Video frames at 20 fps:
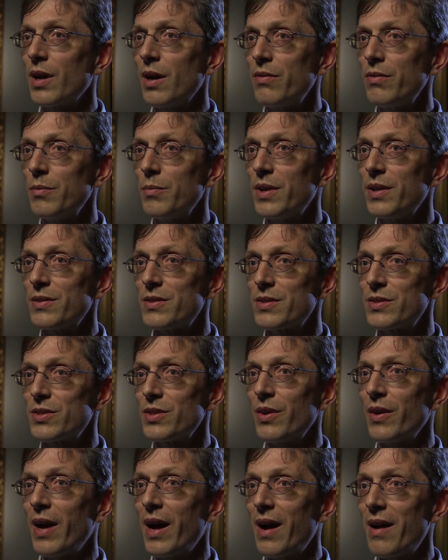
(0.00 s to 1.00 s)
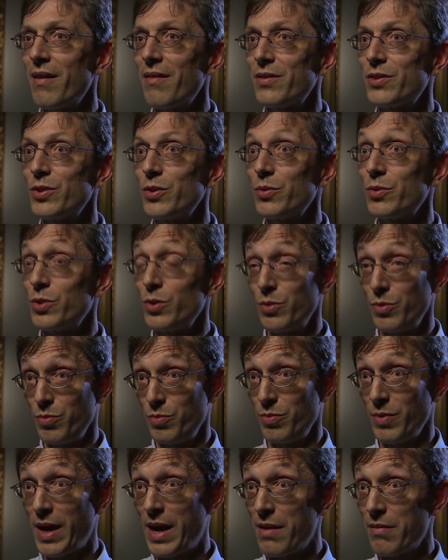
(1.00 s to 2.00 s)
governments to
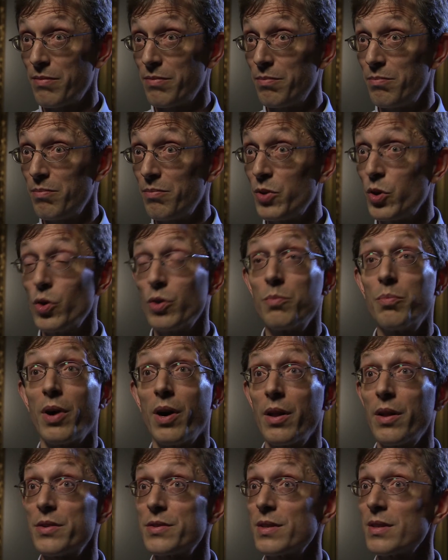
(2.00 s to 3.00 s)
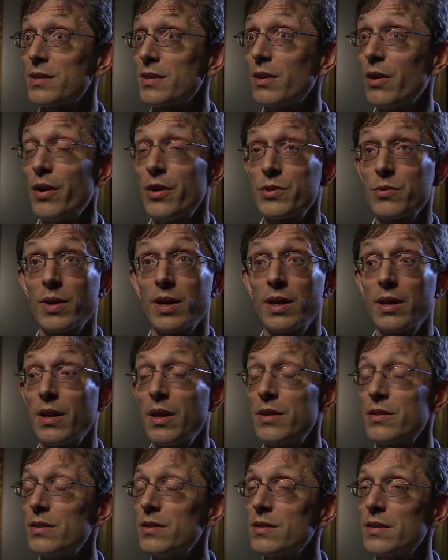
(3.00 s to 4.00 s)
have good policies, laws,
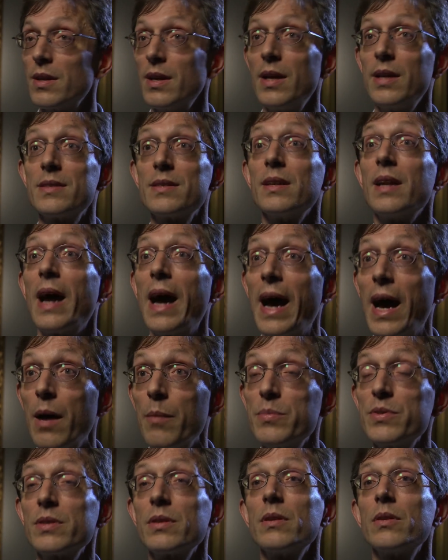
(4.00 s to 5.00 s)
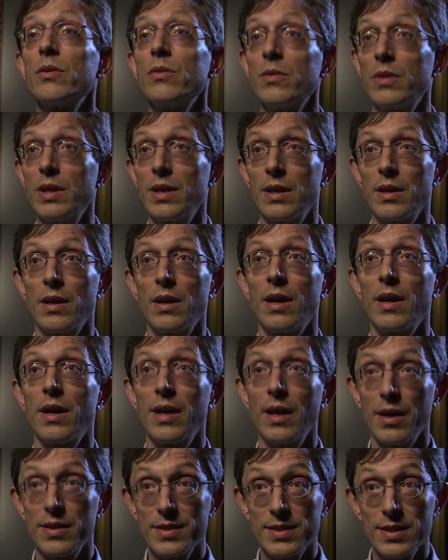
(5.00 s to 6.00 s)
regulations, it's an absolutely
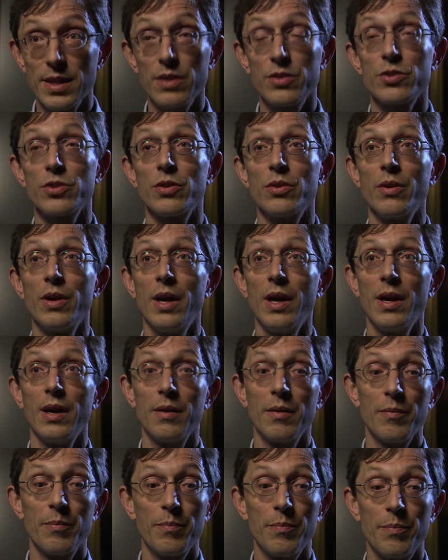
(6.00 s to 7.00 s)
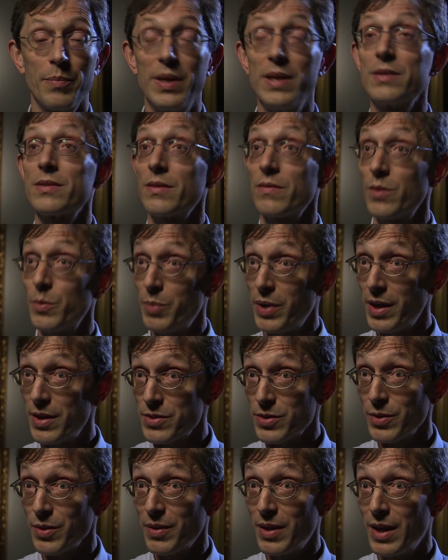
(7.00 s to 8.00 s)
essential piece of the
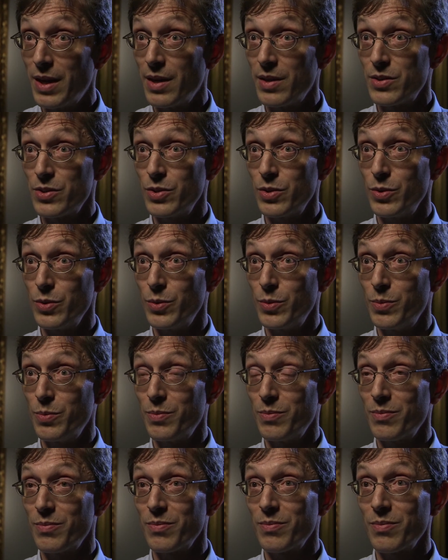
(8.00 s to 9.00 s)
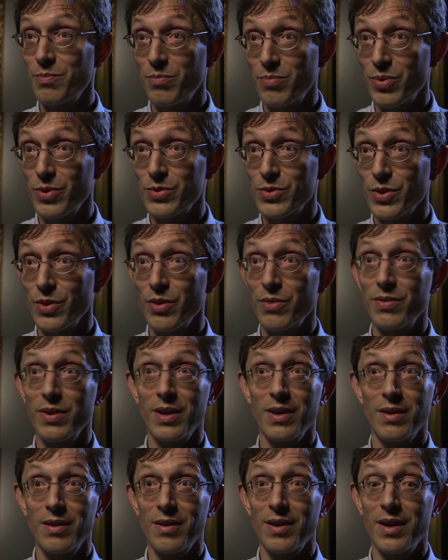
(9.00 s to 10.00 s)
puzzle to
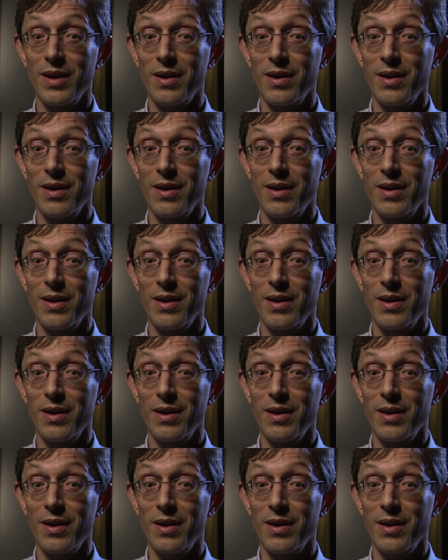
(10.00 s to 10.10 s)
preserving